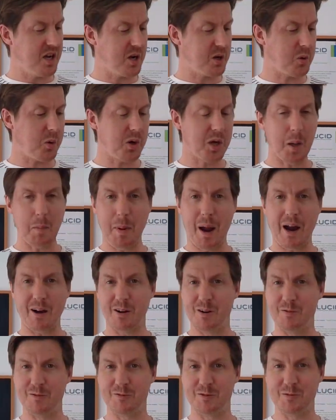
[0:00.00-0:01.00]
are quite
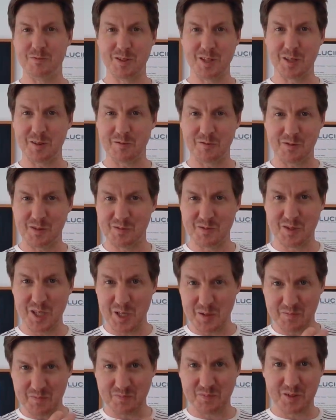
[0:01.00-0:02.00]
apparent from
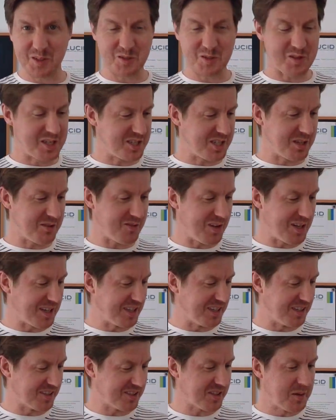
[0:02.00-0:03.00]
your greasy
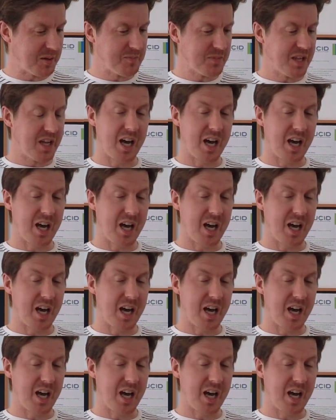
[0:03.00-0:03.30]
fingers,